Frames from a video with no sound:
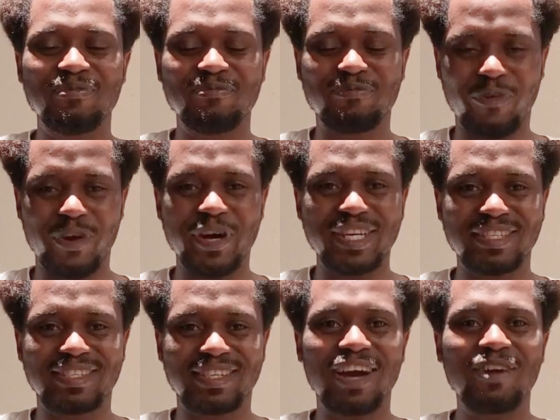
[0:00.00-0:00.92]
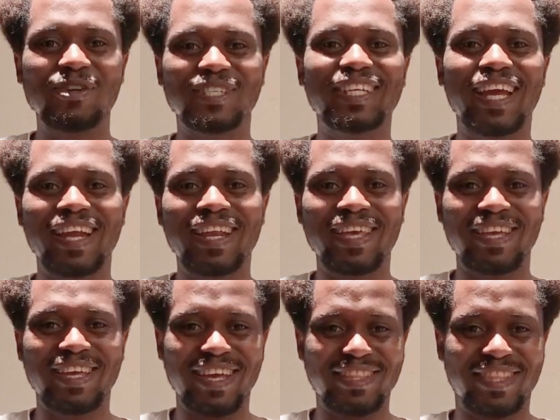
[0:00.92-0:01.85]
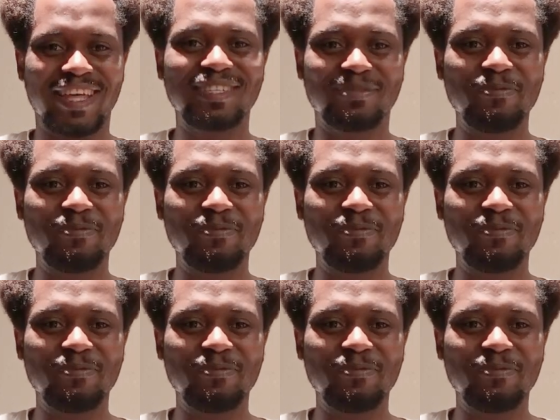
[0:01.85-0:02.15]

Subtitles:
points I was getting that